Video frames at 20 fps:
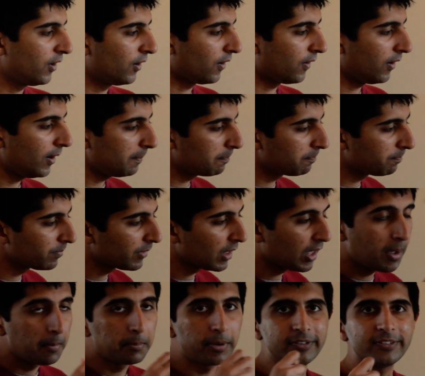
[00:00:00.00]
Right.
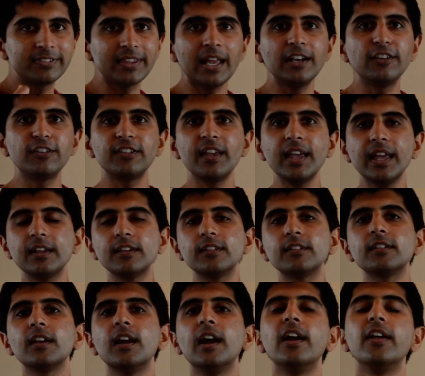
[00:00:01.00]
But stage
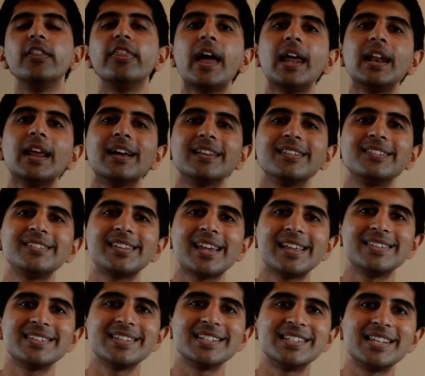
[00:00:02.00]
six, then a
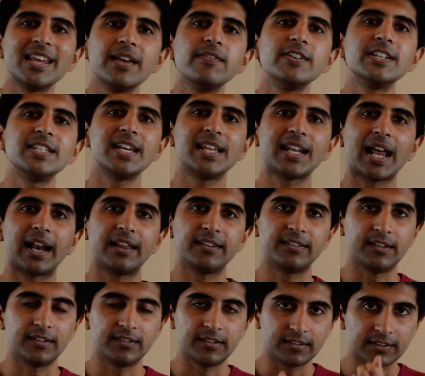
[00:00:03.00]
sensitivity
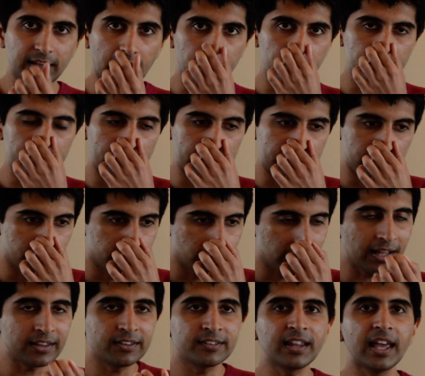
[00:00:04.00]
analysis is calculated. So
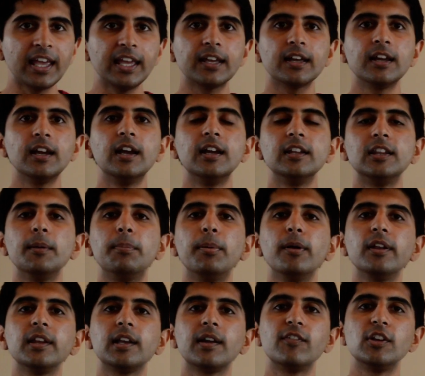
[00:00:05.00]
let's take the
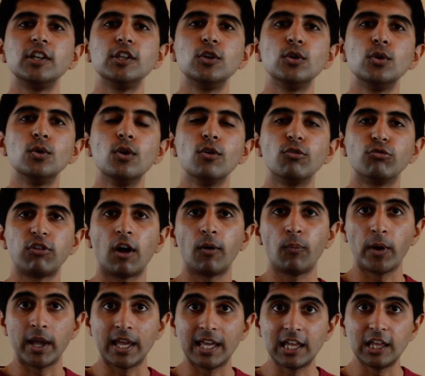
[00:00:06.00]
building of a new
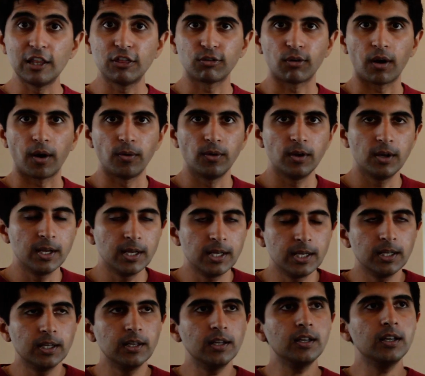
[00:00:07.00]
runway at
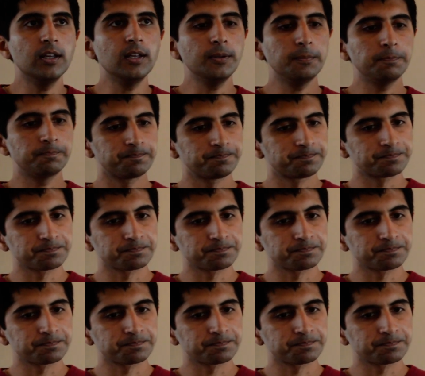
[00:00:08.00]
Heathrow.